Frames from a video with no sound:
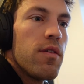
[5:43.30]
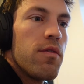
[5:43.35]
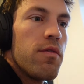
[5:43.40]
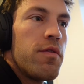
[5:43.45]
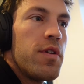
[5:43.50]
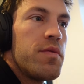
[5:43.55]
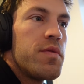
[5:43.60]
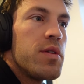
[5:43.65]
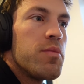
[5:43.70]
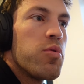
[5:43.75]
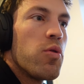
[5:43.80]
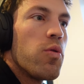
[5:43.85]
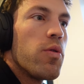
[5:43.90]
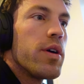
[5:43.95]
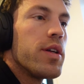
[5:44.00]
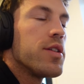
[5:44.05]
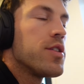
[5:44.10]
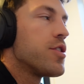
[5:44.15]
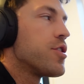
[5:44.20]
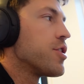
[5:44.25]
50
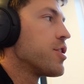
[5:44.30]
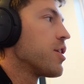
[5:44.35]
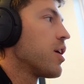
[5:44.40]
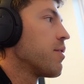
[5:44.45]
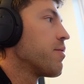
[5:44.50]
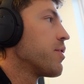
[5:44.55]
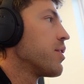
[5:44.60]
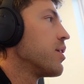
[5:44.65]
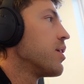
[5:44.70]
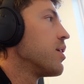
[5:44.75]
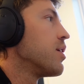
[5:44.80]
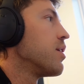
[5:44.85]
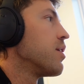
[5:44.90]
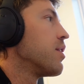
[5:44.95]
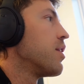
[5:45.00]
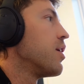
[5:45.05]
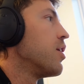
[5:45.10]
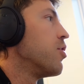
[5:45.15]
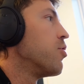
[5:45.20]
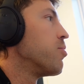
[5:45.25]
points just off the
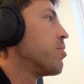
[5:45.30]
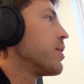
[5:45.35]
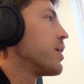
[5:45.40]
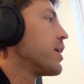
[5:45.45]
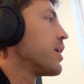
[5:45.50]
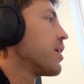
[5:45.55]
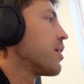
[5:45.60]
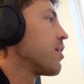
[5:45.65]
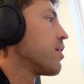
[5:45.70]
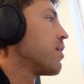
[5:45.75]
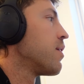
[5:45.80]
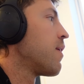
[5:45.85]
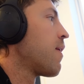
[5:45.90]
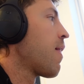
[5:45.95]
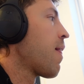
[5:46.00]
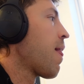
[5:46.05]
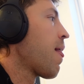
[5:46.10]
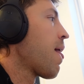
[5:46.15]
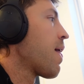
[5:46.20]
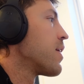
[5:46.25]
open here.
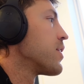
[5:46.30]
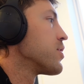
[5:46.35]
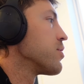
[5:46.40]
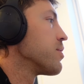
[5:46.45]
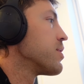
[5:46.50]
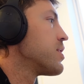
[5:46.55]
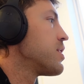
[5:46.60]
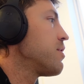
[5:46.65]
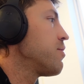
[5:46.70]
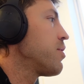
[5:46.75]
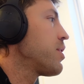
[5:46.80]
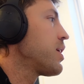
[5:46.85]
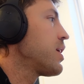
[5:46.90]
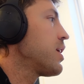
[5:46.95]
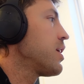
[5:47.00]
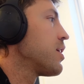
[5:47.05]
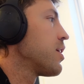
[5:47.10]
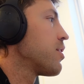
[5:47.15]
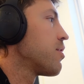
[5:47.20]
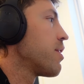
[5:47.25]
So let's see if we can get
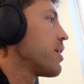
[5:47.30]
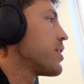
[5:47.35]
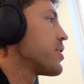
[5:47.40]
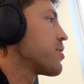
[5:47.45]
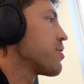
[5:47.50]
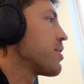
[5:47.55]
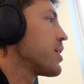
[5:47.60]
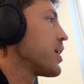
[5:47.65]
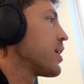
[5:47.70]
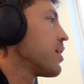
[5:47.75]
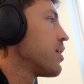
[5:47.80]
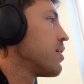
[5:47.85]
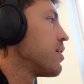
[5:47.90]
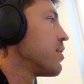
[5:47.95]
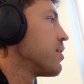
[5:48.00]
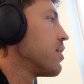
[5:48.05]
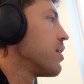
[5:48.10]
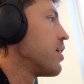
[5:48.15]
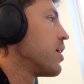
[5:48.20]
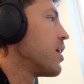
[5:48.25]
another entry
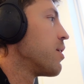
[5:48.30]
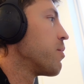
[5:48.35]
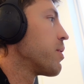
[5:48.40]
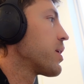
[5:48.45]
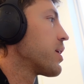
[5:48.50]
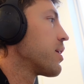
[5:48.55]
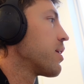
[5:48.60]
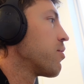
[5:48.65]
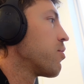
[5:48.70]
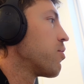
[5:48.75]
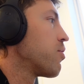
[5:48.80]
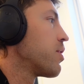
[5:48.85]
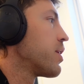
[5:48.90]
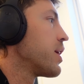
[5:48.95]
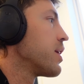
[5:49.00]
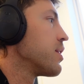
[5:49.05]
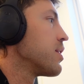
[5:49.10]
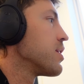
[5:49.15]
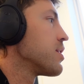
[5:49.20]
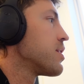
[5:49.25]
and we can
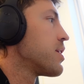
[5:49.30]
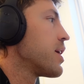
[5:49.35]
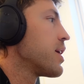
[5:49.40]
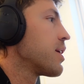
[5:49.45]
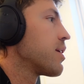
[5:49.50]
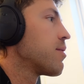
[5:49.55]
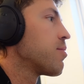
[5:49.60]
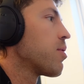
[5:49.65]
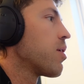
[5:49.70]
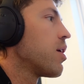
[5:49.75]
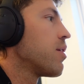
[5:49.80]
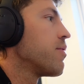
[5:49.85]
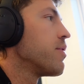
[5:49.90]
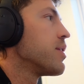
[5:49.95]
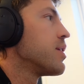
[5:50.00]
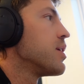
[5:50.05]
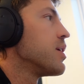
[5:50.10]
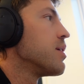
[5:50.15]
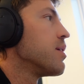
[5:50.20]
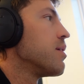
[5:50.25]
get this take
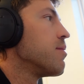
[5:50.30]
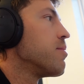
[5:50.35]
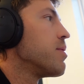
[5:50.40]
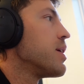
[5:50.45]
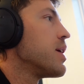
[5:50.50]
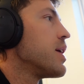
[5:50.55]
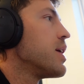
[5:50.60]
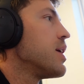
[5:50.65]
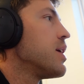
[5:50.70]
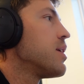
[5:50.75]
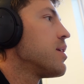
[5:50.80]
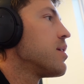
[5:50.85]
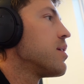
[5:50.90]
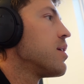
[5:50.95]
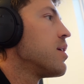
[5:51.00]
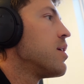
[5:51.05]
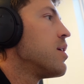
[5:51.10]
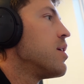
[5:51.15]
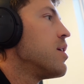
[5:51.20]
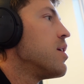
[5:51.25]
profit to be hit.
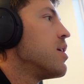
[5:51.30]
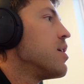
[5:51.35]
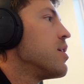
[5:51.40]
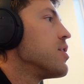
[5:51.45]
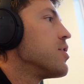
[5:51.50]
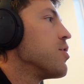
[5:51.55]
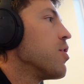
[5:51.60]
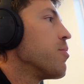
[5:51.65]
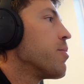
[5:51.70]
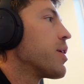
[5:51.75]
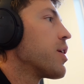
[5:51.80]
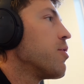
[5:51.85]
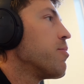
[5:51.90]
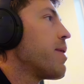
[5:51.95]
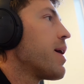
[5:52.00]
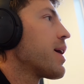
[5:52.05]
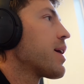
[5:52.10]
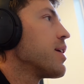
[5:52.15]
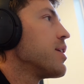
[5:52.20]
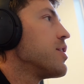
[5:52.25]
So I'm going to go
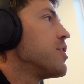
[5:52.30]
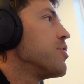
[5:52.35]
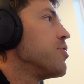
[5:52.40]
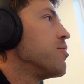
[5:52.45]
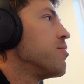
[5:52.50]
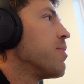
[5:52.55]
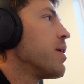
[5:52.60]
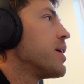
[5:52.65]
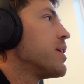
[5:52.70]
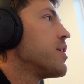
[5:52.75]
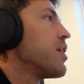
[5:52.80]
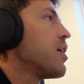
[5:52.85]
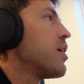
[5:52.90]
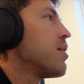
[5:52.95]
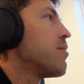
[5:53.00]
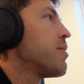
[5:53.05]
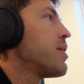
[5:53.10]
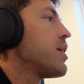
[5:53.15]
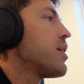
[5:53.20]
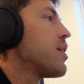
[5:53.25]
back into my
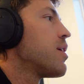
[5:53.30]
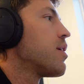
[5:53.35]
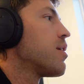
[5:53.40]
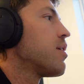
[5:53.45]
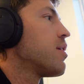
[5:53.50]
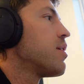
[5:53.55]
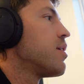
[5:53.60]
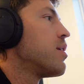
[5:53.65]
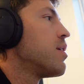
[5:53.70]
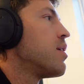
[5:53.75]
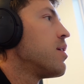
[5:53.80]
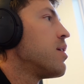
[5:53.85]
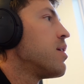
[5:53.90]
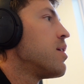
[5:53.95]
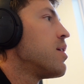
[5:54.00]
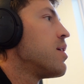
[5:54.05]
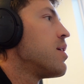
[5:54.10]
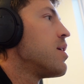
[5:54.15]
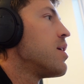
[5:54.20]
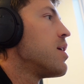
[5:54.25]
DOM here
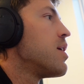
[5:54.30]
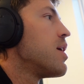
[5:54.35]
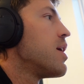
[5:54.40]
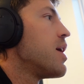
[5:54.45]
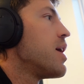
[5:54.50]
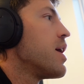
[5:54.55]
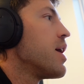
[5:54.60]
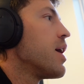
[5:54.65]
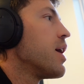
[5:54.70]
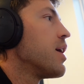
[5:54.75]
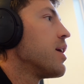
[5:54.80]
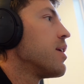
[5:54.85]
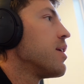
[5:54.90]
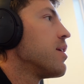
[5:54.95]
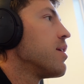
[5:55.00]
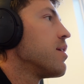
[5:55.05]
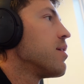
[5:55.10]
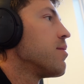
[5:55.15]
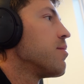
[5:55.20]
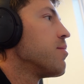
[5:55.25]
and
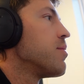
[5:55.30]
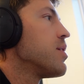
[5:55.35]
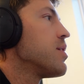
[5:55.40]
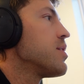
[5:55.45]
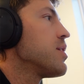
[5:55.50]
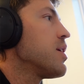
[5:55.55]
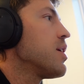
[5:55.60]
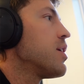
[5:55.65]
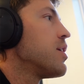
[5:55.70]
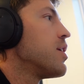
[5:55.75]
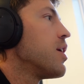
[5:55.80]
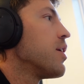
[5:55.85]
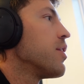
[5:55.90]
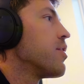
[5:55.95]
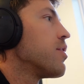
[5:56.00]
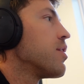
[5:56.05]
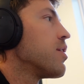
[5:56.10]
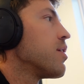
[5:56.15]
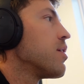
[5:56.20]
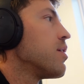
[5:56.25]
I'm going to set
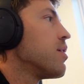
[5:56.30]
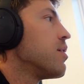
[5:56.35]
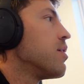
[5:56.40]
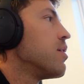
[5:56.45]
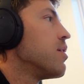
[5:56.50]
another